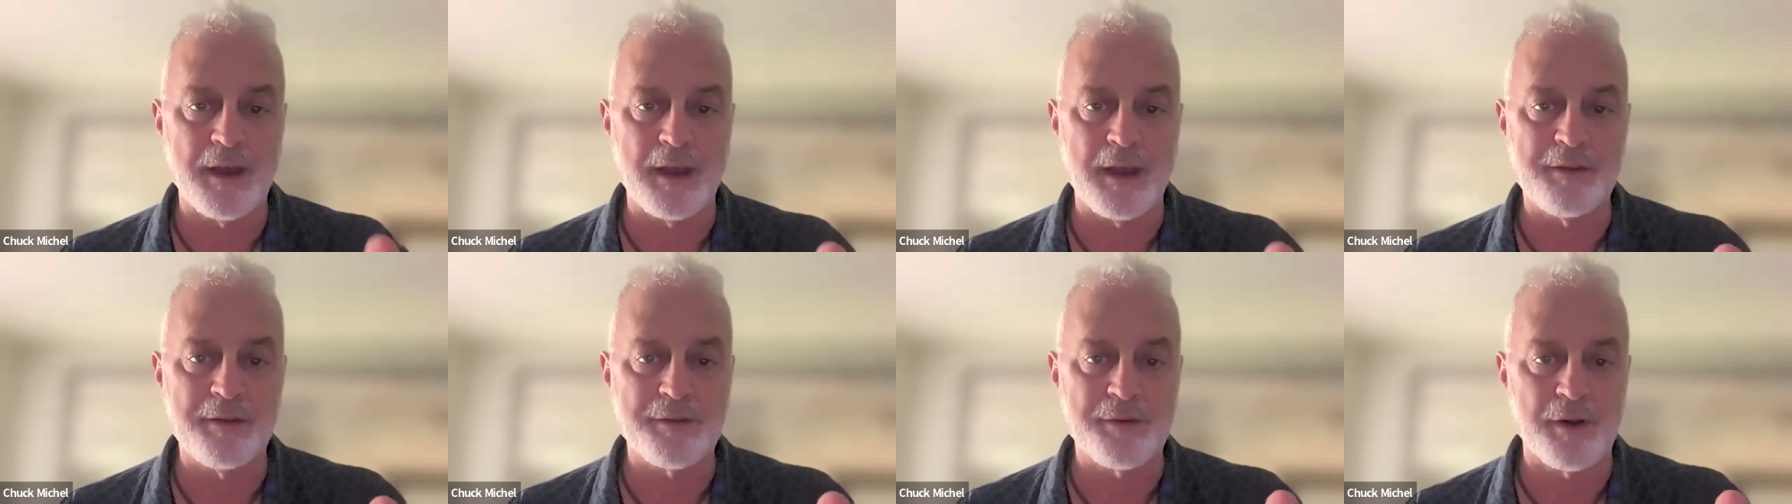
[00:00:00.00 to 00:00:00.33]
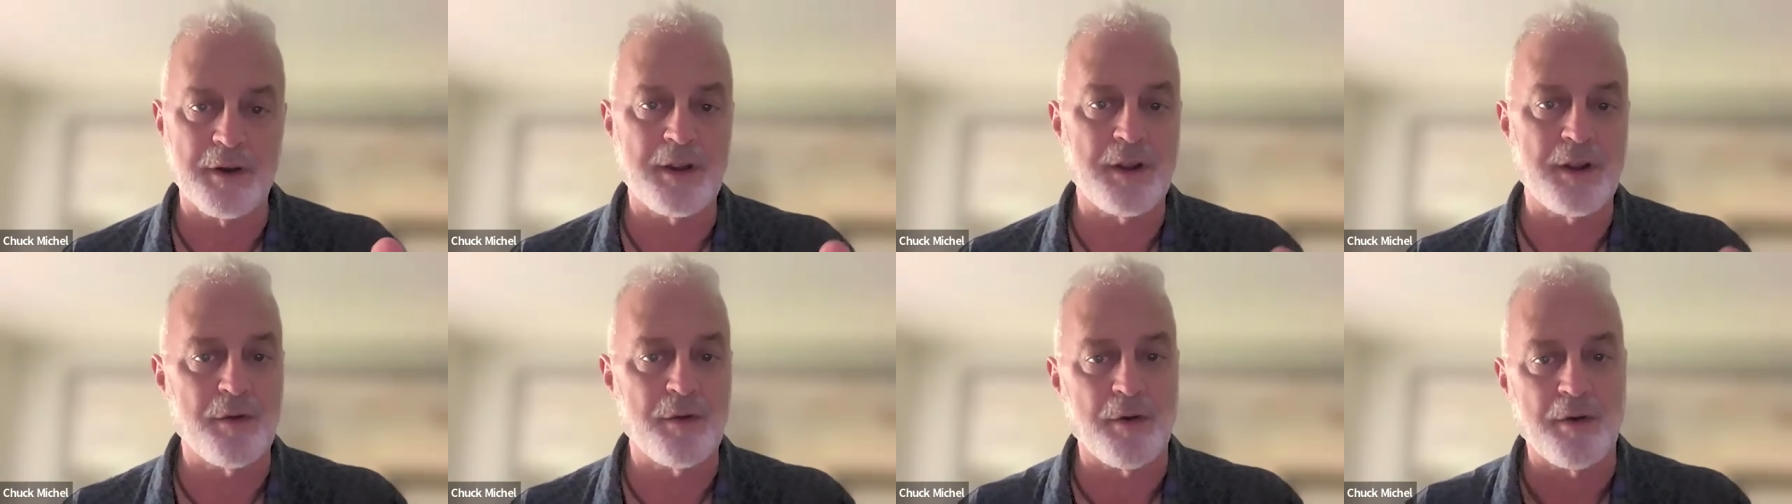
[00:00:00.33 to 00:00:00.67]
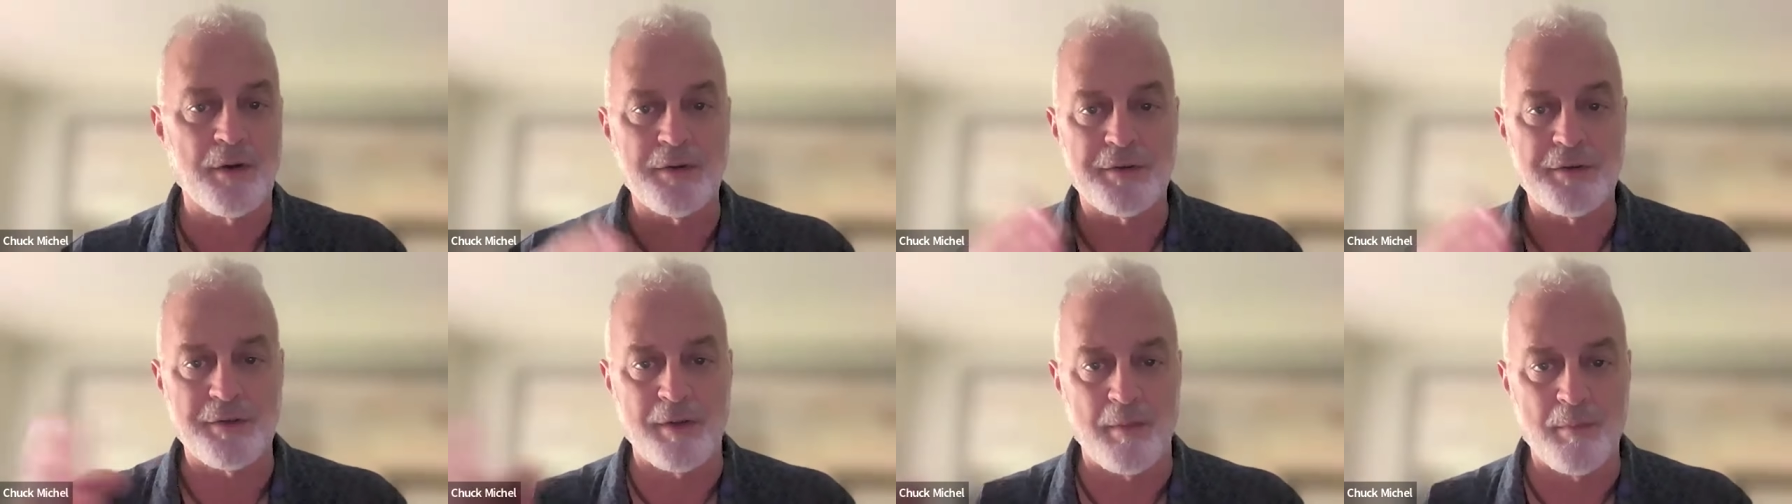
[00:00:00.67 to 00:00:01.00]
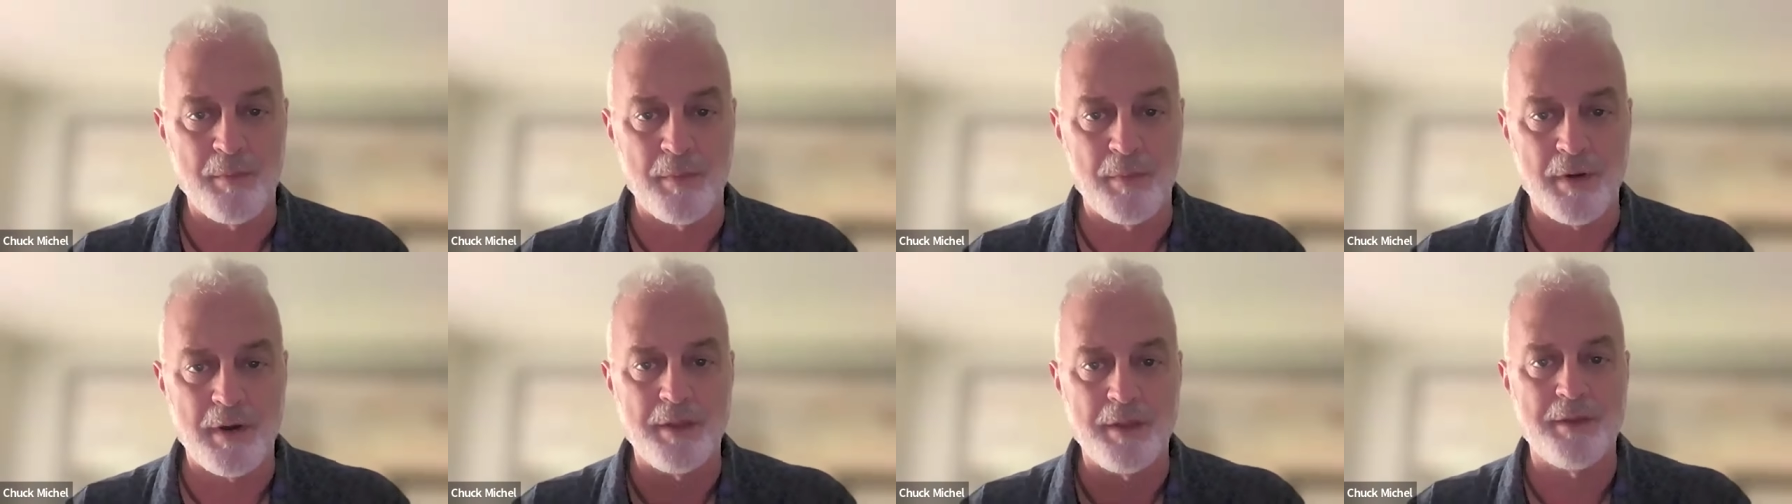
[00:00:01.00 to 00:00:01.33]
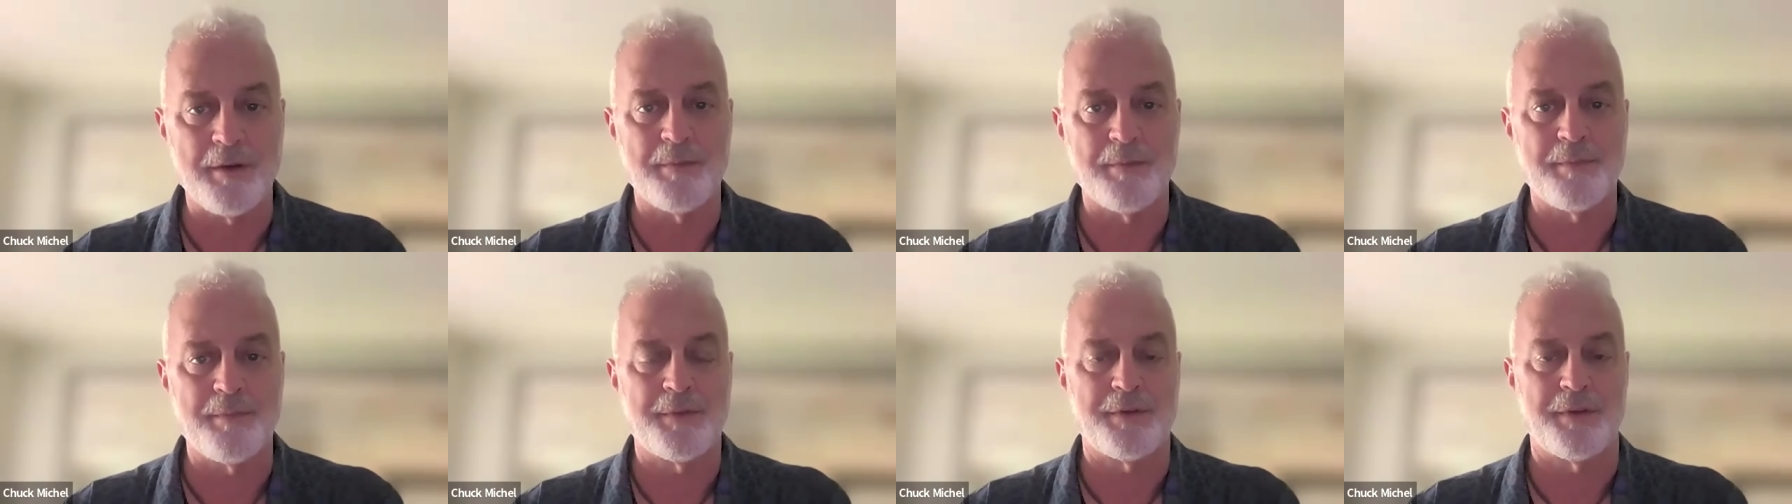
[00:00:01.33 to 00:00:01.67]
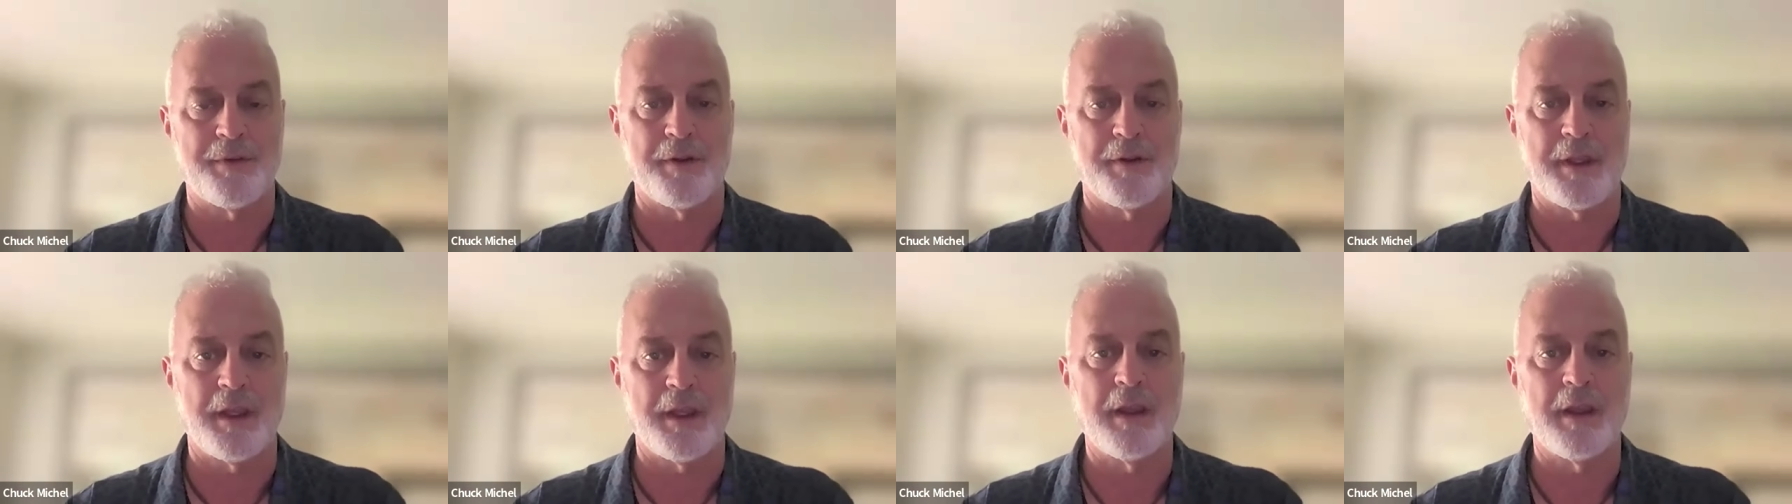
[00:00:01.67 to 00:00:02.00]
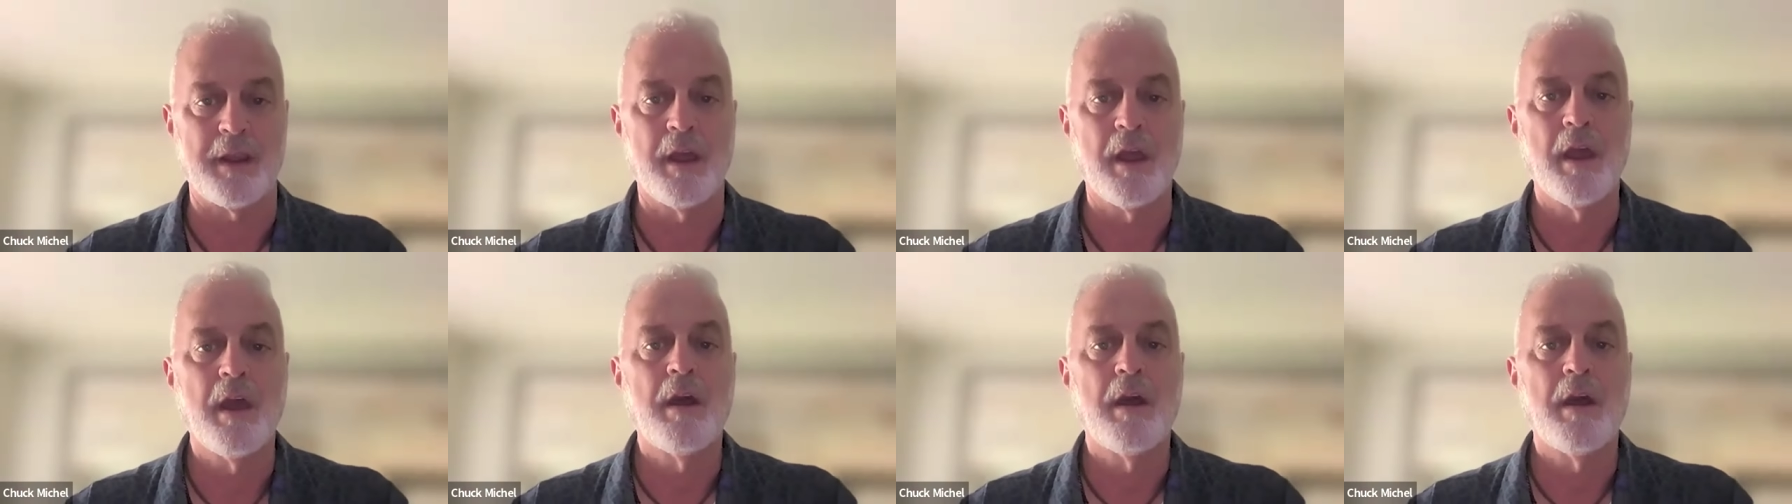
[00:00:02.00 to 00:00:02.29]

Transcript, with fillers: Ninth Circuit or some other circuit,